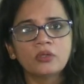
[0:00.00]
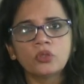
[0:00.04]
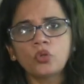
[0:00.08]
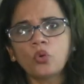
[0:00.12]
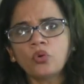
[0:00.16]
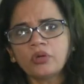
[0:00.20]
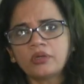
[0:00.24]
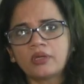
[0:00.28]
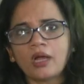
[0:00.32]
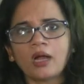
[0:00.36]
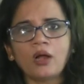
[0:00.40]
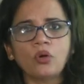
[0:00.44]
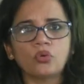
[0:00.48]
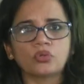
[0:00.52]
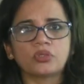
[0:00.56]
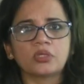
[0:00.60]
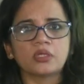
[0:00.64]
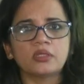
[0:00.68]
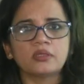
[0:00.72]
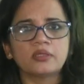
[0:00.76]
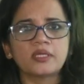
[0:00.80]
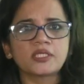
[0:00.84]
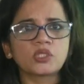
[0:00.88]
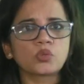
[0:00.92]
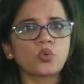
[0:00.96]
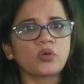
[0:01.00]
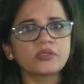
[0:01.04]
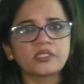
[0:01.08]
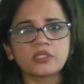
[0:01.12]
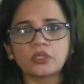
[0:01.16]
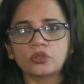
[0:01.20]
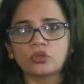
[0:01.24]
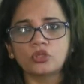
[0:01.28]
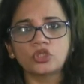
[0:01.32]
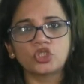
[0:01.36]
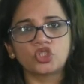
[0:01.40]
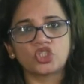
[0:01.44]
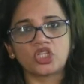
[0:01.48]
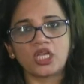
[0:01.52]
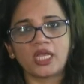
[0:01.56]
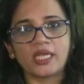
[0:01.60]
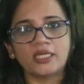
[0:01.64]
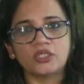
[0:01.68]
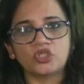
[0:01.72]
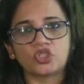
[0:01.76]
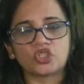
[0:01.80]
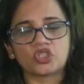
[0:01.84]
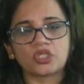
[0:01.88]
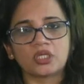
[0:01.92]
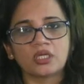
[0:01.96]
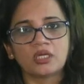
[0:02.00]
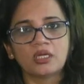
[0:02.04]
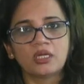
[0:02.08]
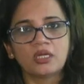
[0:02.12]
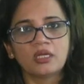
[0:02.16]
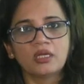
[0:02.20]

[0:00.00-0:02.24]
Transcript: No doubt, this was a good change.